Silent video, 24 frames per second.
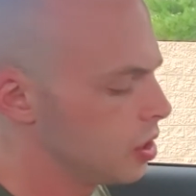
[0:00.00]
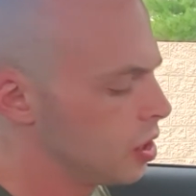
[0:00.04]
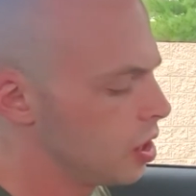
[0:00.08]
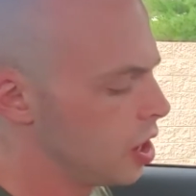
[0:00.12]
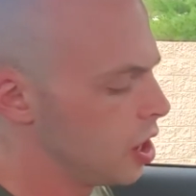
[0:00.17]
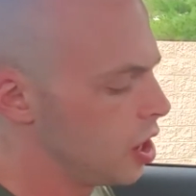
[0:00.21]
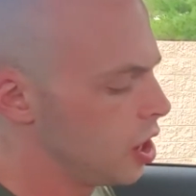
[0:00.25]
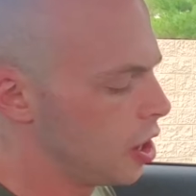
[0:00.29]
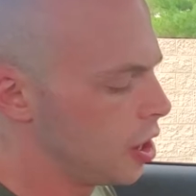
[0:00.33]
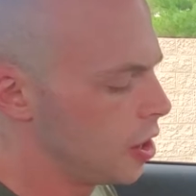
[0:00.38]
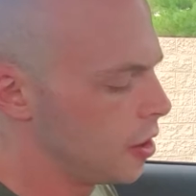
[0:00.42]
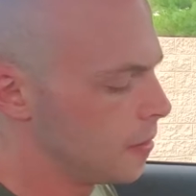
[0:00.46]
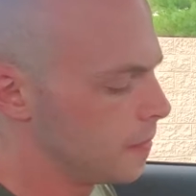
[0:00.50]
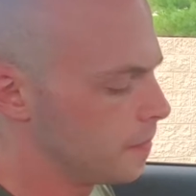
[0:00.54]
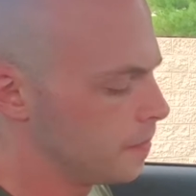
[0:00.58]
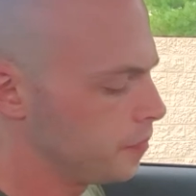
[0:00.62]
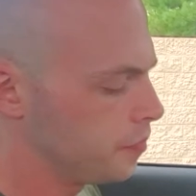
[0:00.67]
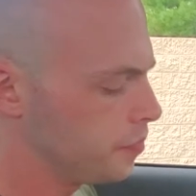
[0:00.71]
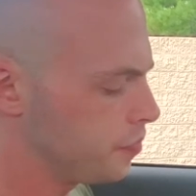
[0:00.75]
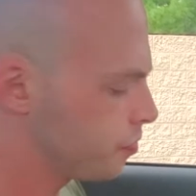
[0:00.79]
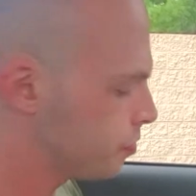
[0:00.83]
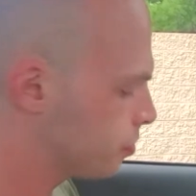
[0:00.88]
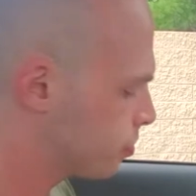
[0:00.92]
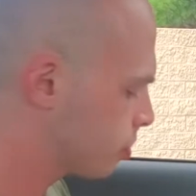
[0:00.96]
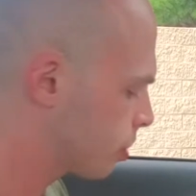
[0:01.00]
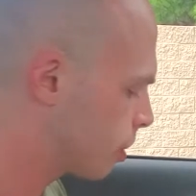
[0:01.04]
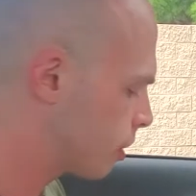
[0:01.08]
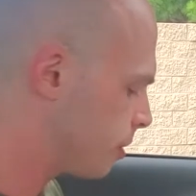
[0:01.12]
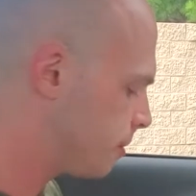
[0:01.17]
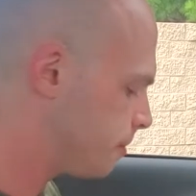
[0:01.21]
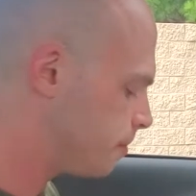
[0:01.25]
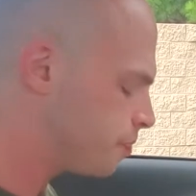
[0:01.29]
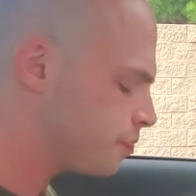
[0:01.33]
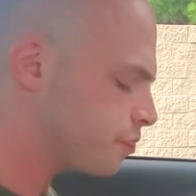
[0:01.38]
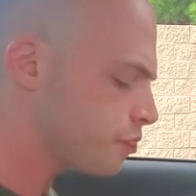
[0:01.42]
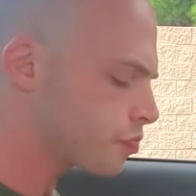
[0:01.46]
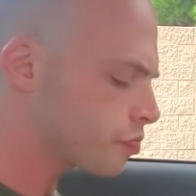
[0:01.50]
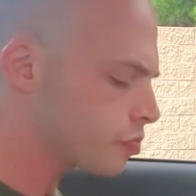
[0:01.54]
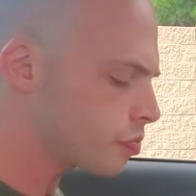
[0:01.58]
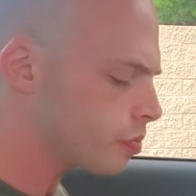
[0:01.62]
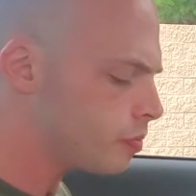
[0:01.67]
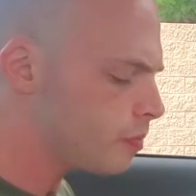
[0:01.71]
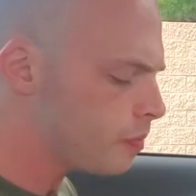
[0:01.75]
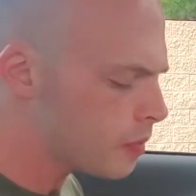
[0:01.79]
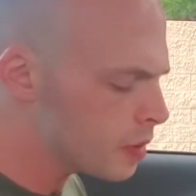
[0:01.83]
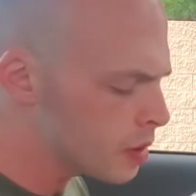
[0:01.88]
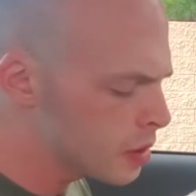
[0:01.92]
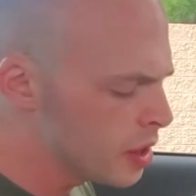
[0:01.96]
I
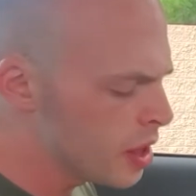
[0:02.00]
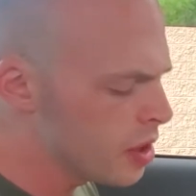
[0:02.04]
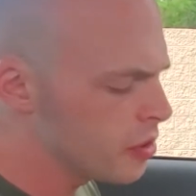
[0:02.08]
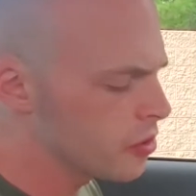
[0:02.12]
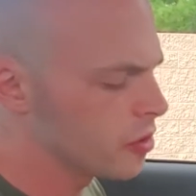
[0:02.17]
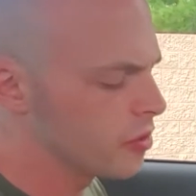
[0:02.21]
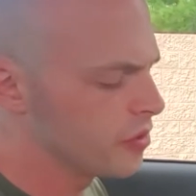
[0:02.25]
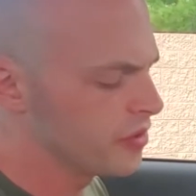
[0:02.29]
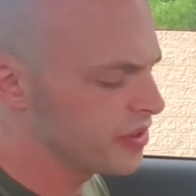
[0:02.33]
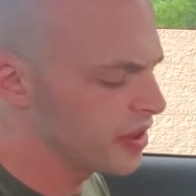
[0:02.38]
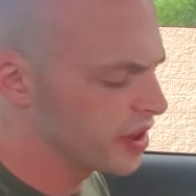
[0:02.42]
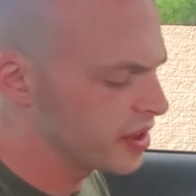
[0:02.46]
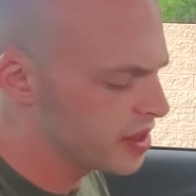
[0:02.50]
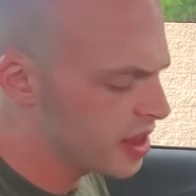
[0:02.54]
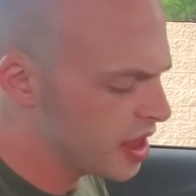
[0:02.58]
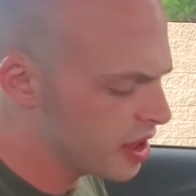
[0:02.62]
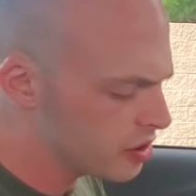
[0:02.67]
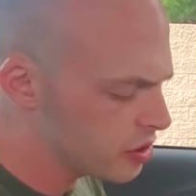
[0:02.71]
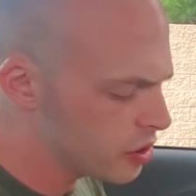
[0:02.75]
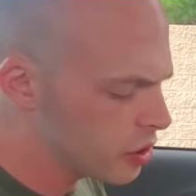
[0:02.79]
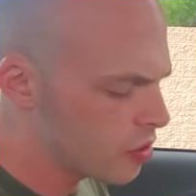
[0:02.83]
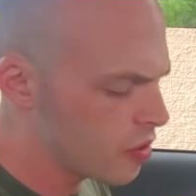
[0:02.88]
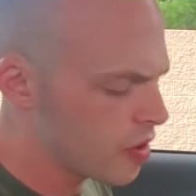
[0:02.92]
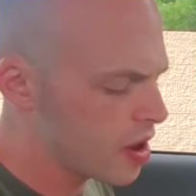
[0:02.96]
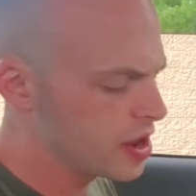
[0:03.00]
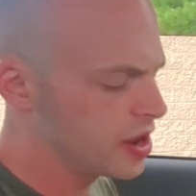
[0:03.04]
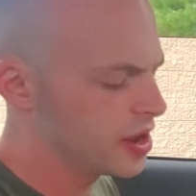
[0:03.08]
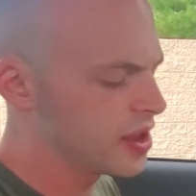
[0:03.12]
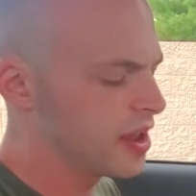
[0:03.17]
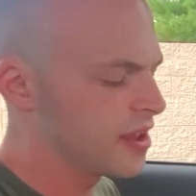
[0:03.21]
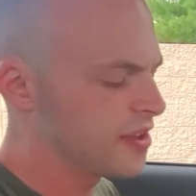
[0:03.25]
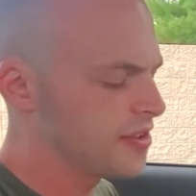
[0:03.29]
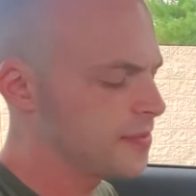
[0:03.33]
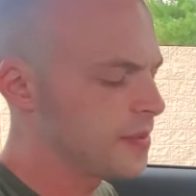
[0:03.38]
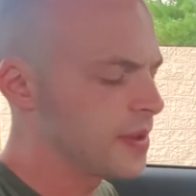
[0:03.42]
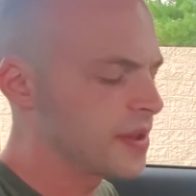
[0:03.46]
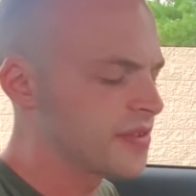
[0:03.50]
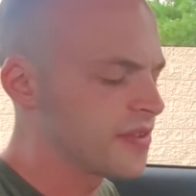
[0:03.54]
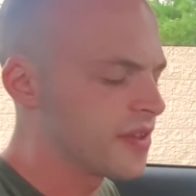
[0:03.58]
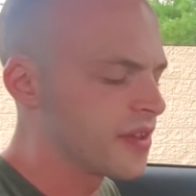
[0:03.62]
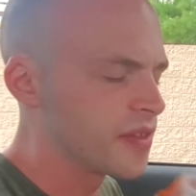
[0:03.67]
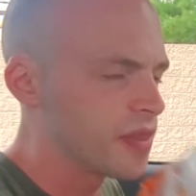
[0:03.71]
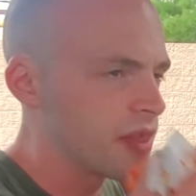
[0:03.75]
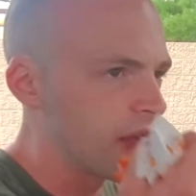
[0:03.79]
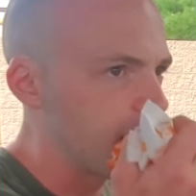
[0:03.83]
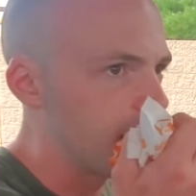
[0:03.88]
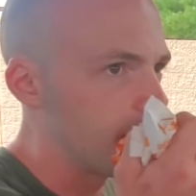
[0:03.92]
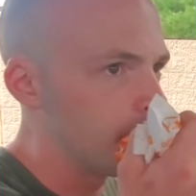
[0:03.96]
don't know, it's like technocratic aspects like
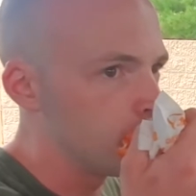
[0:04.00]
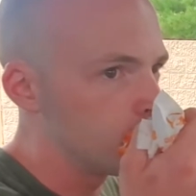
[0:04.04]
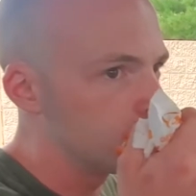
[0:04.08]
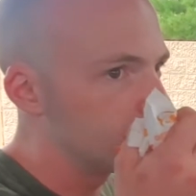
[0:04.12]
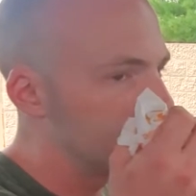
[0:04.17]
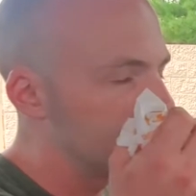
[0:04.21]
that,